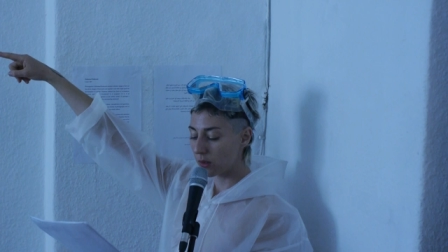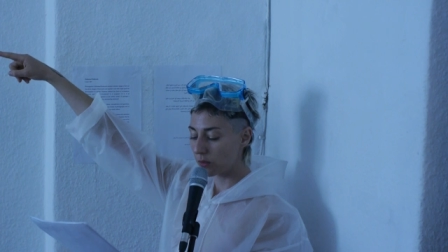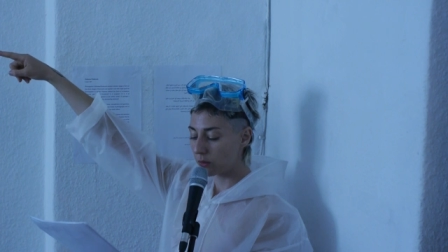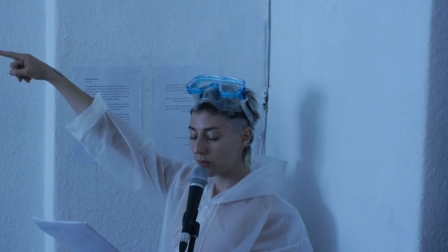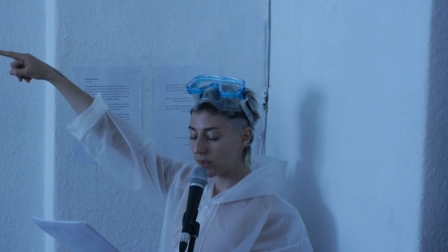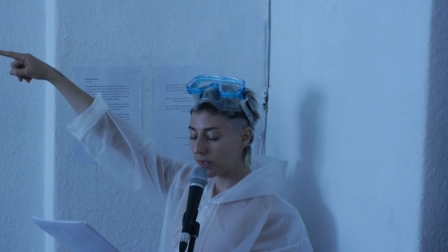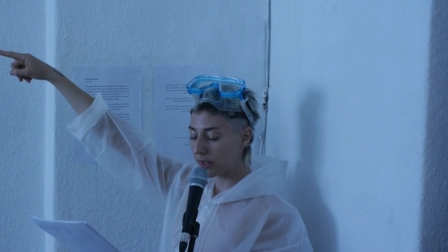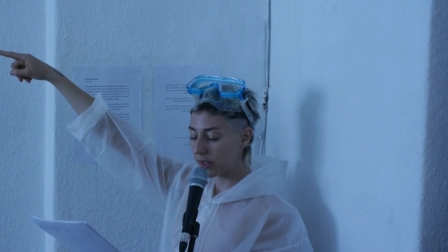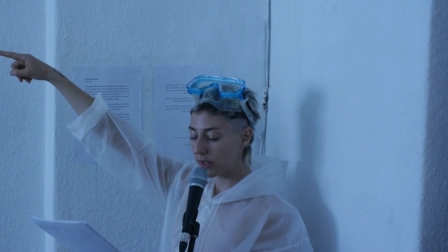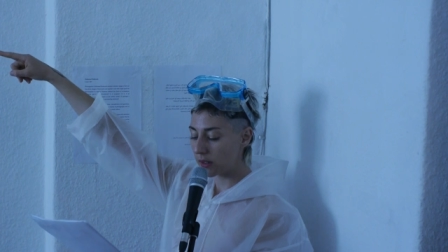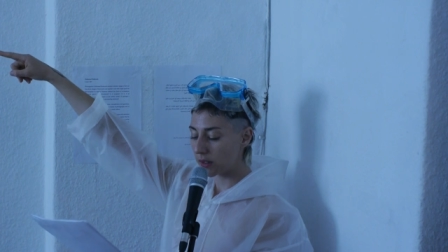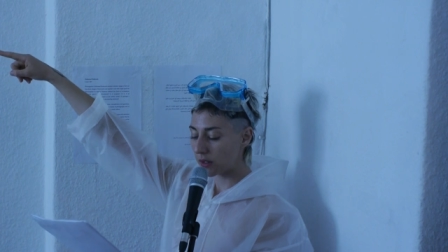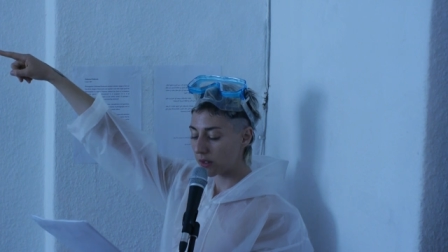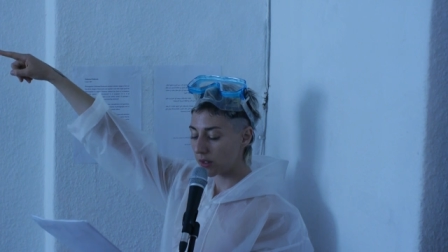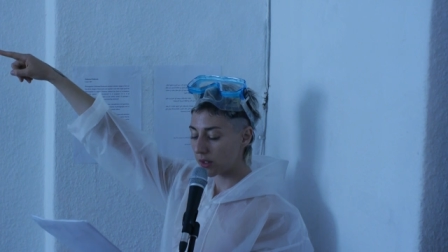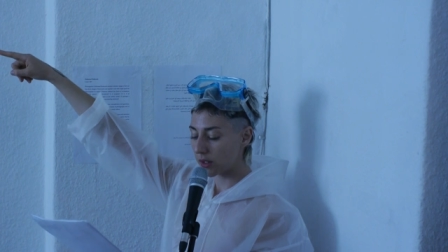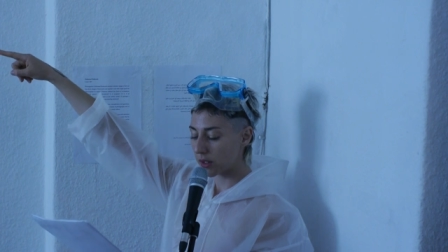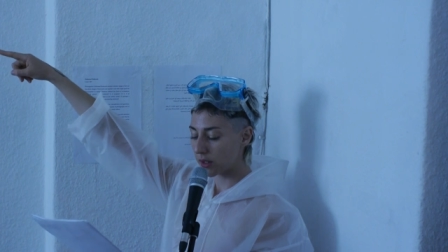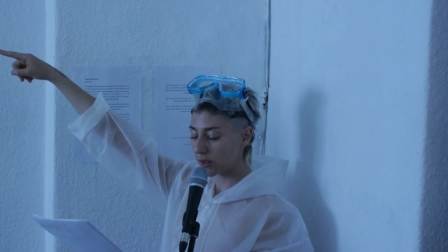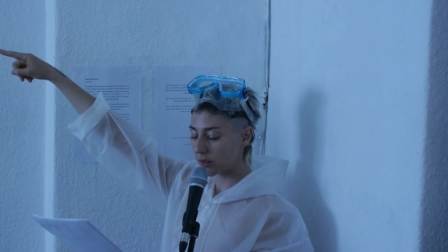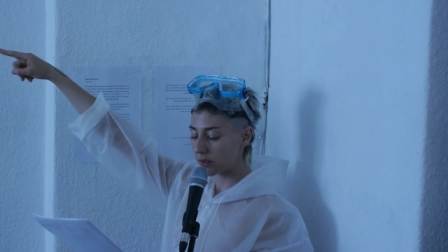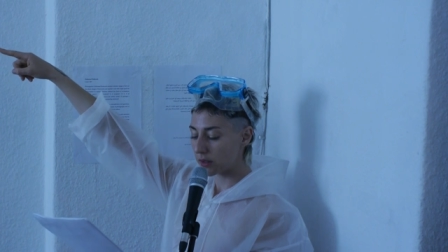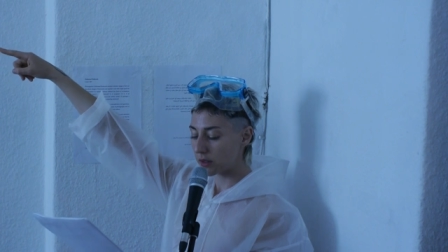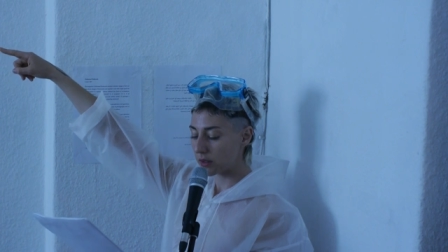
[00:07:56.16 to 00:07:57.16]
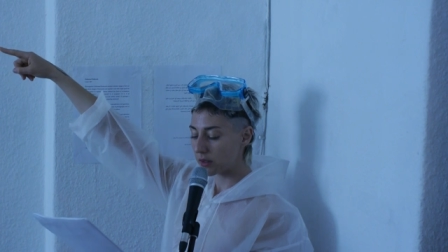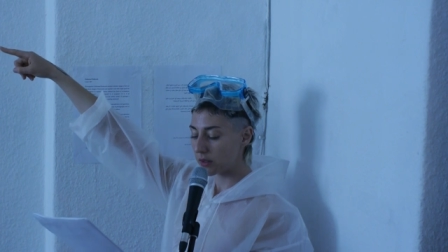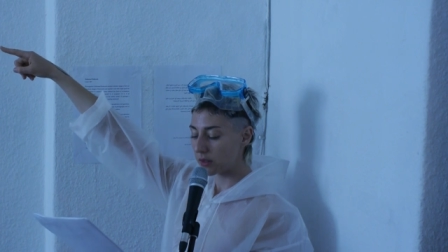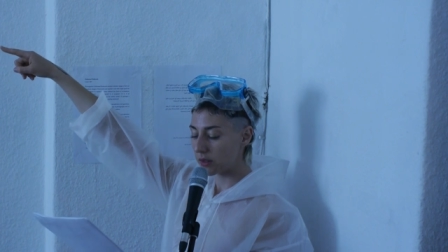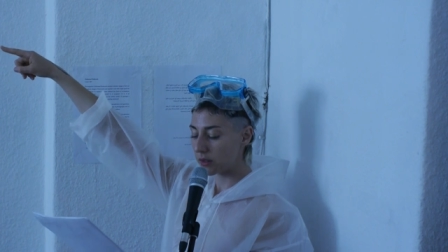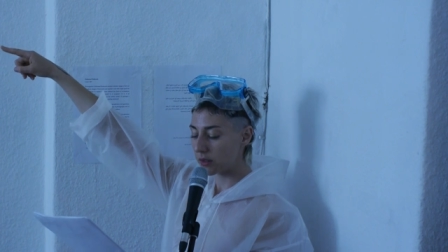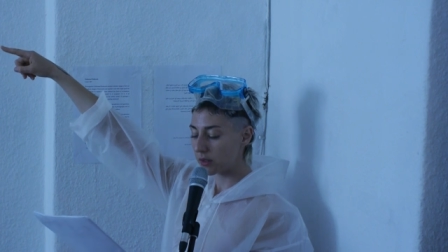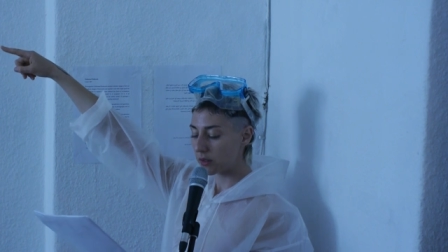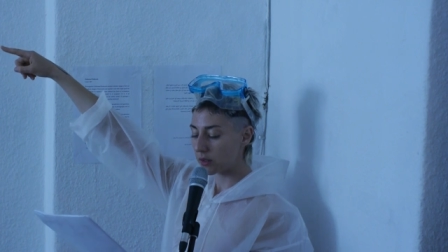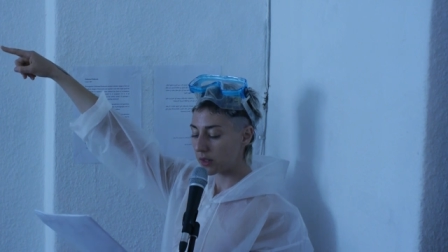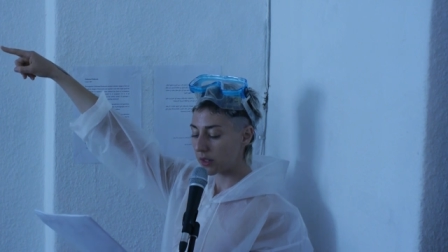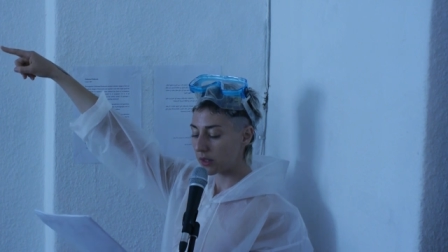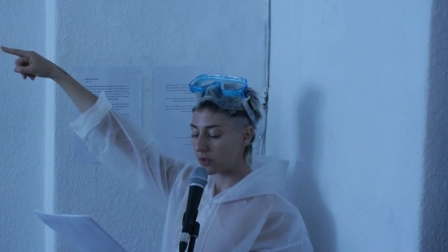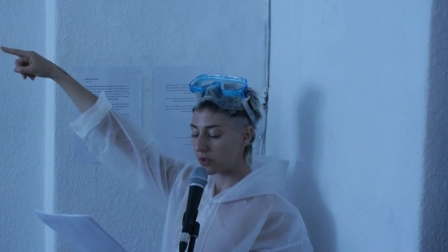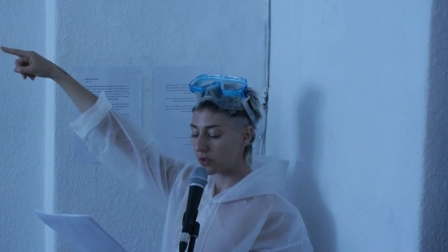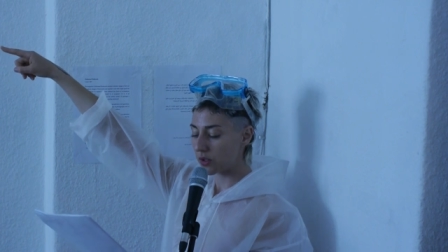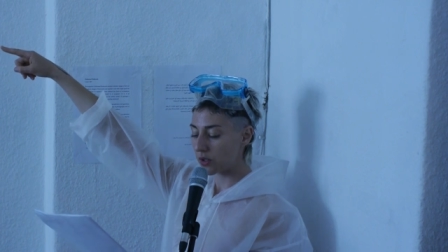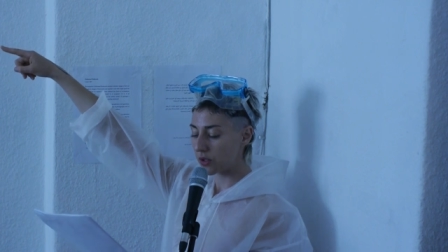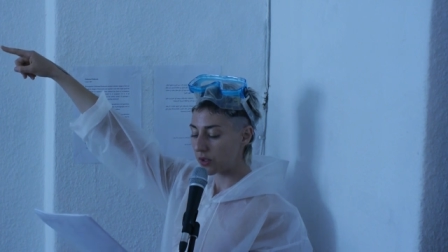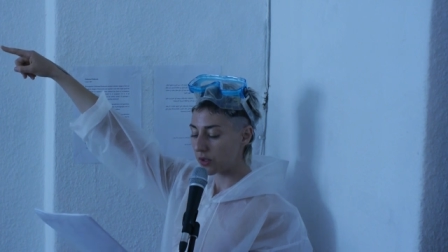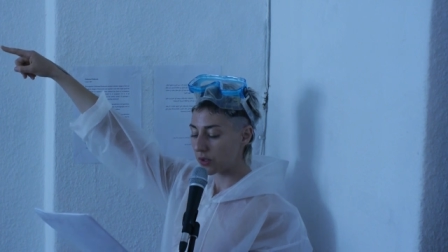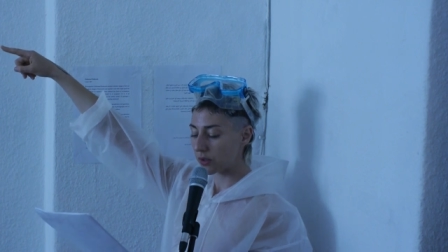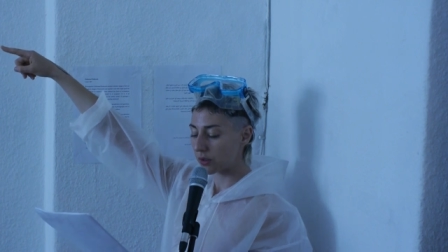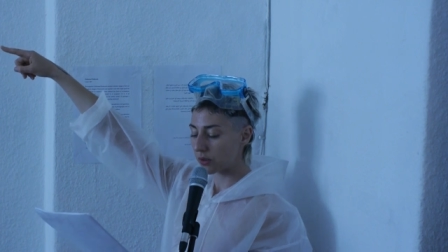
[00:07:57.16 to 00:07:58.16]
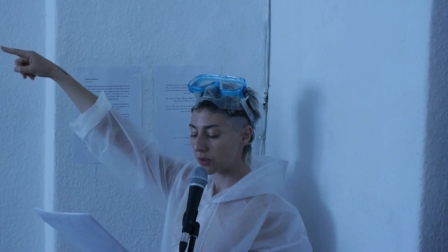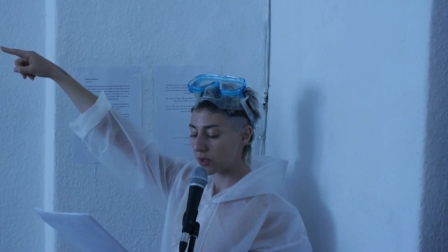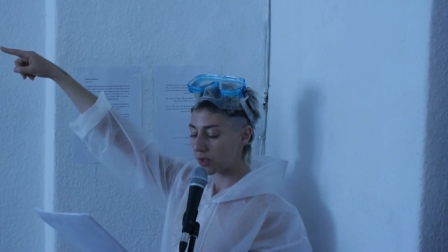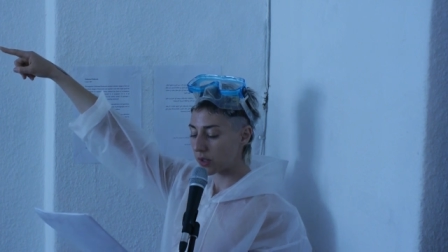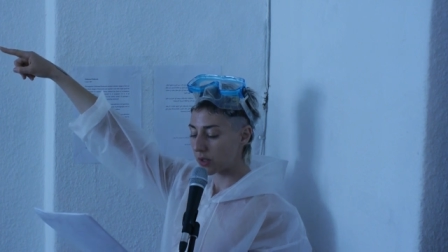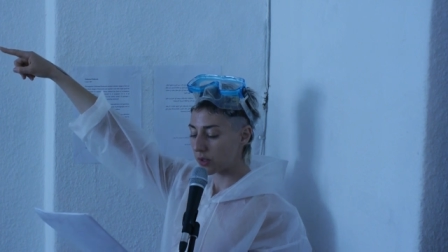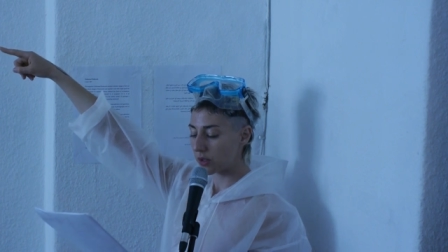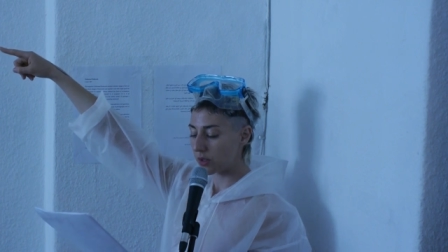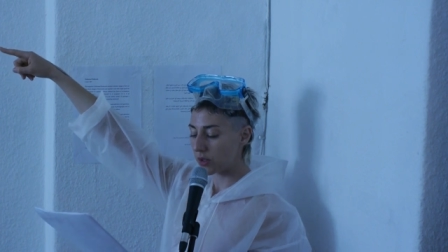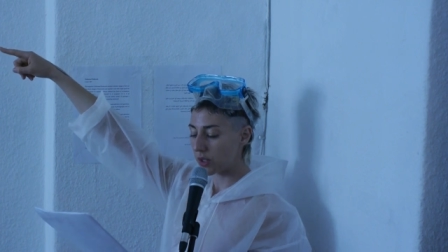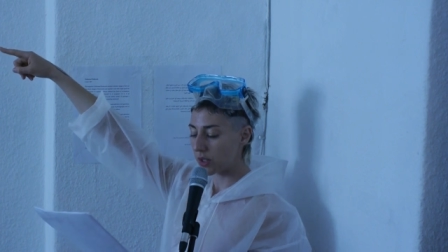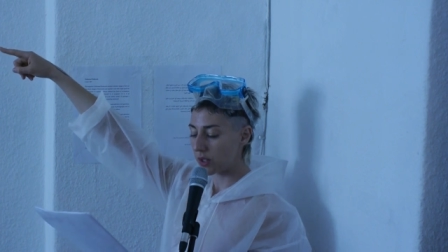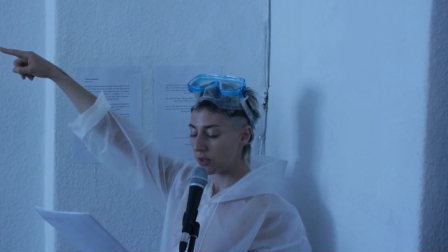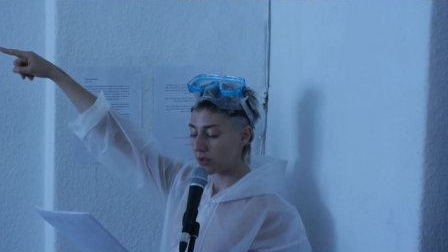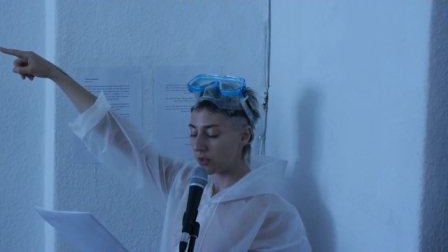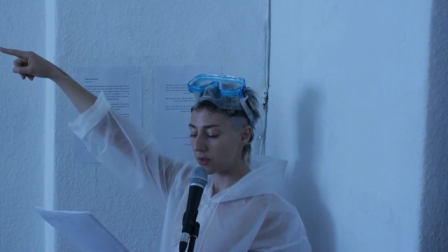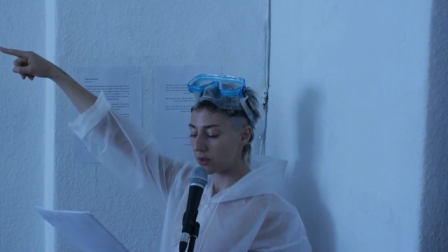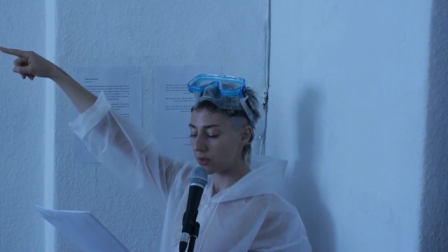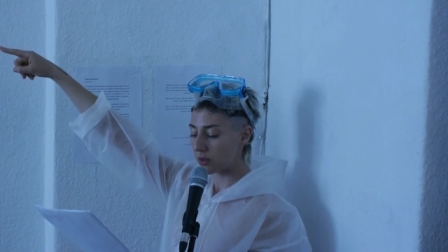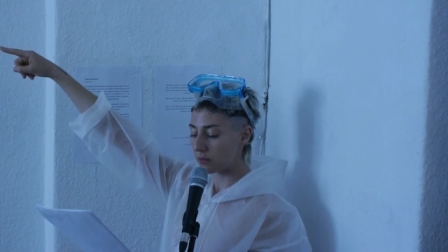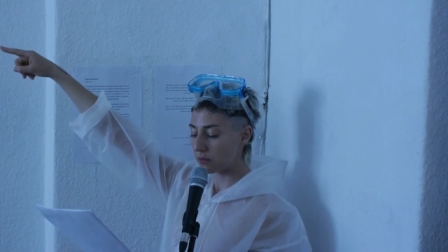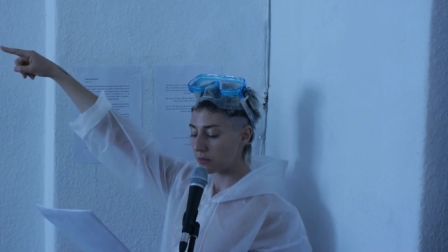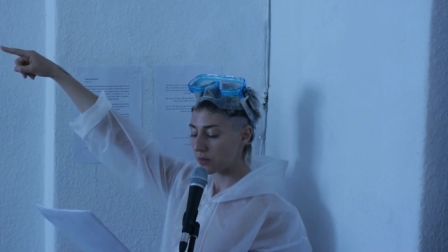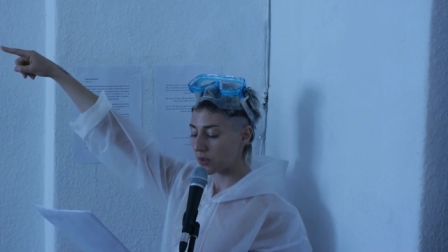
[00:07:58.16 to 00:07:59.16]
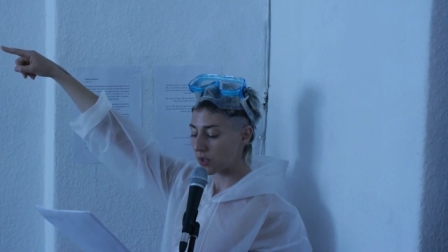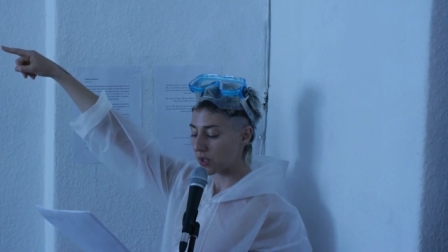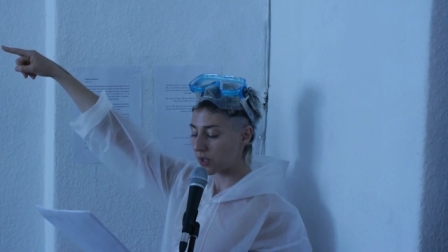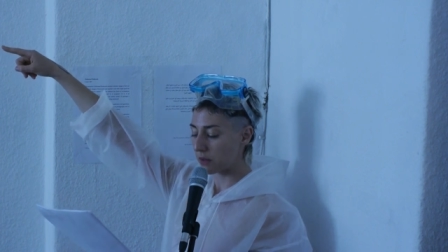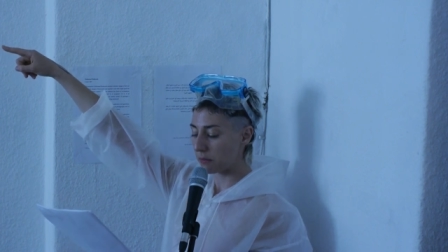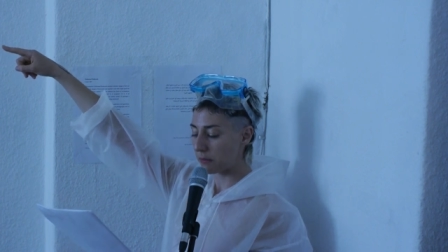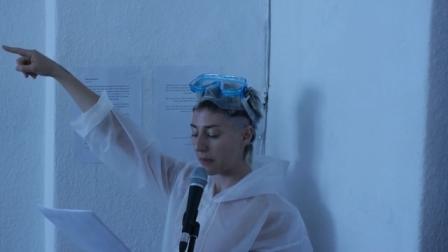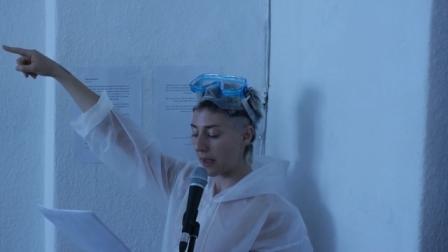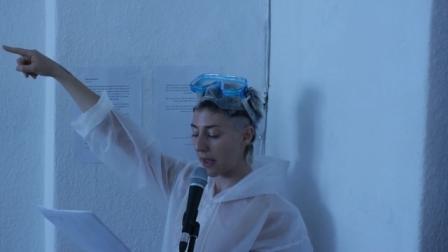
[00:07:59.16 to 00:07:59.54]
We need art to ensure it continues pushing